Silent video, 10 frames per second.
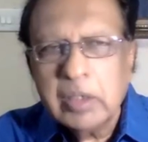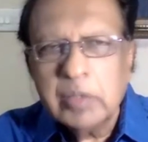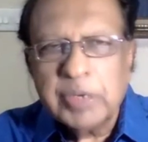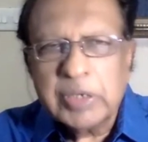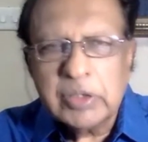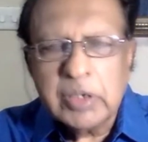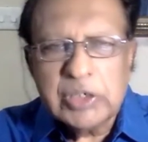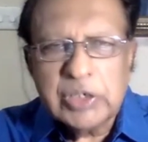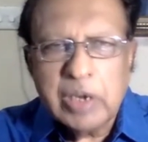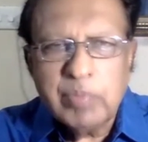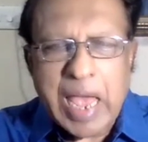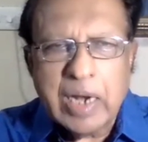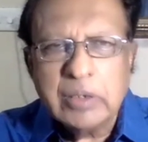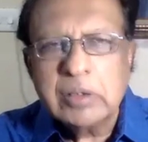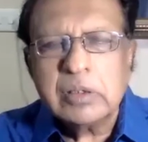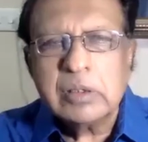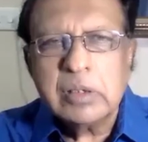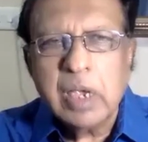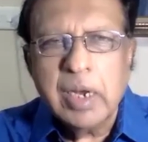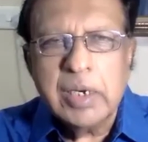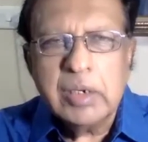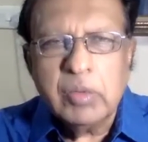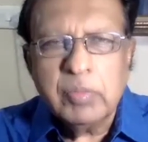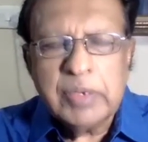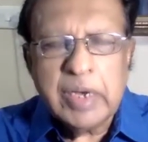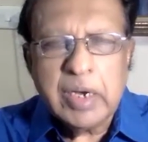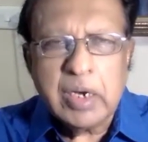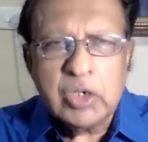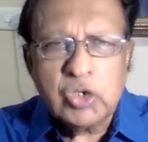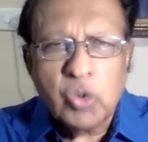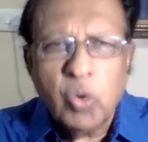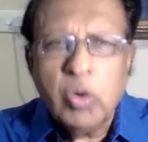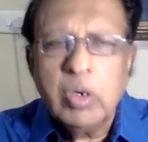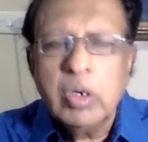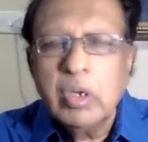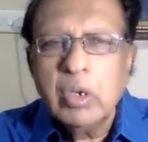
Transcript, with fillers: the presidential palace and take control